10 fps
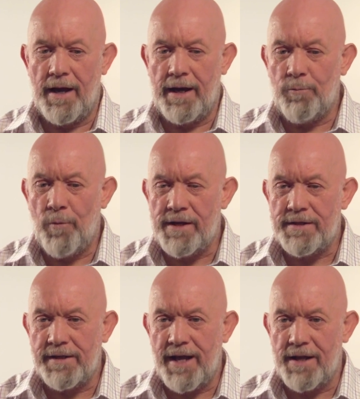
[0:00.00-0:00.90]
it
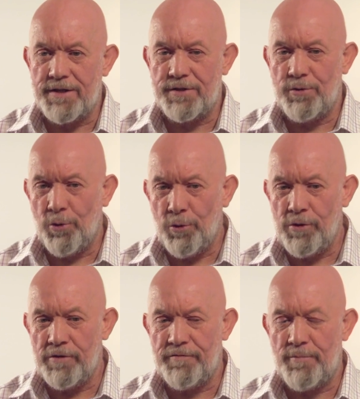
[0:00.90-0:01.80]
went against
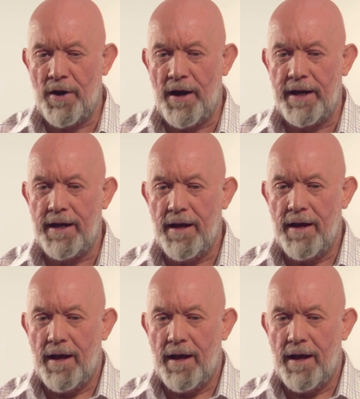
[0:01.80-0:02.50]
all of my